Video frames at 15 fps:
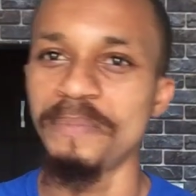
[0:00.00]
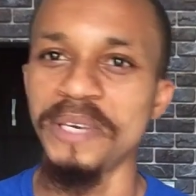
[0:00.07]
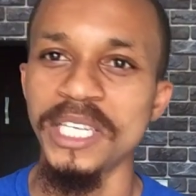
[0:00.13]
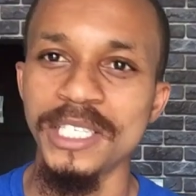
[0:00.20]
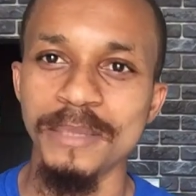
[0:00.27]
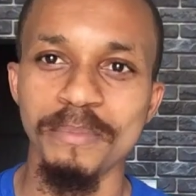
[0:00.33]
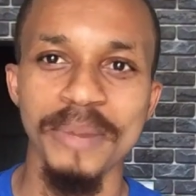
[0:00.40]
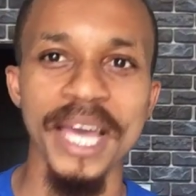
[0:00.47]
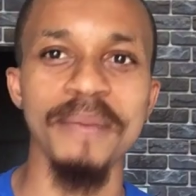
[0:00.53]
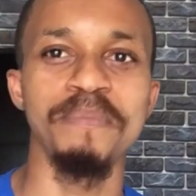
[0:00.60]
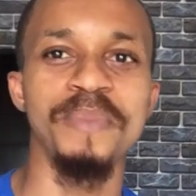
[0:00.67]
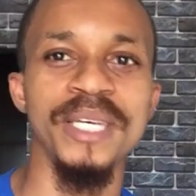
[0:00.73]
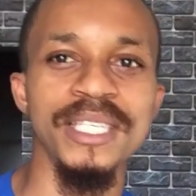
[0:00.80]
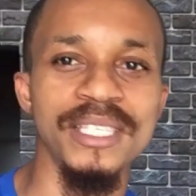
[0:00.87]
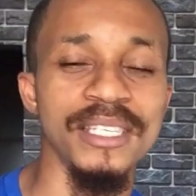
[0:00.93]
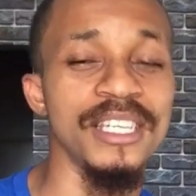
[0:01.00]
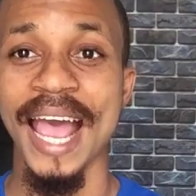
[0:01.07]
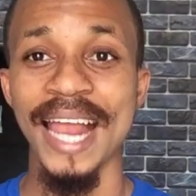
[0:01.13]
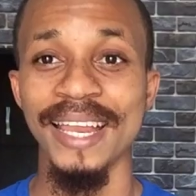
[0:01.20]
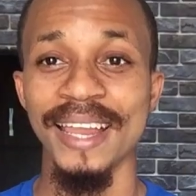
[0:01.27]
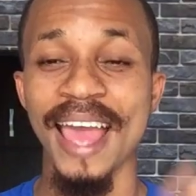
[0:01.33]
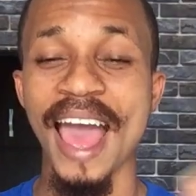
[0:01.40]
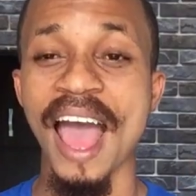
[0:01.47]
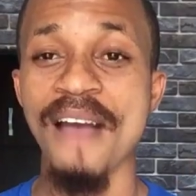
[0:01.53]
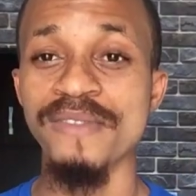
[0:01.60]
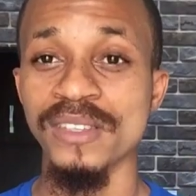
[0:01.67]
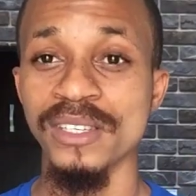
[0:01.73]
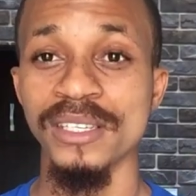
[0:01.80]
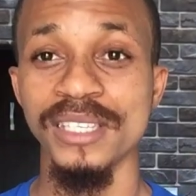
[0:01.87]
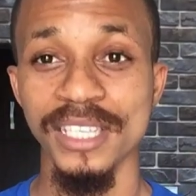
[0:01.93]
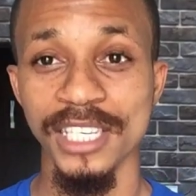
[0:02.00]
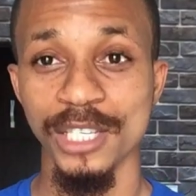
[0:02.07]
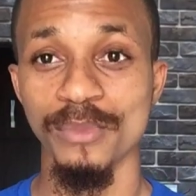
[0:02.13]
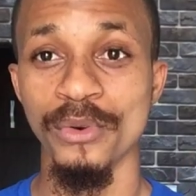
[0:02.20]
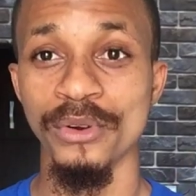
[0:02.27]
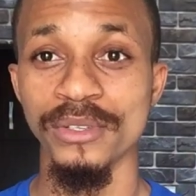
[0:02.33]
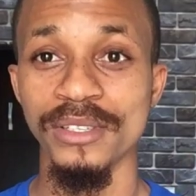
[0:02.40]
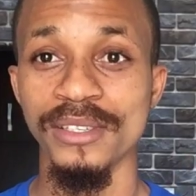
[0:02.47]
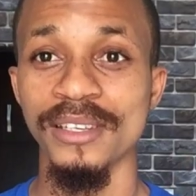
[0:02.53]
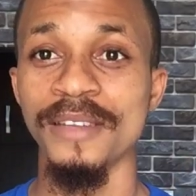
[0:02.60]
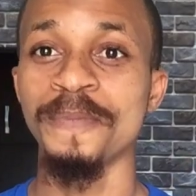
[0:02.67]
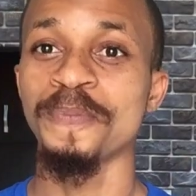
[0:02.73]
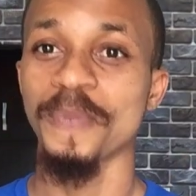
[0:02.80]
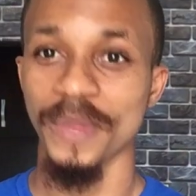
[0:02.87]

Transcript: bit by bit. And after six months,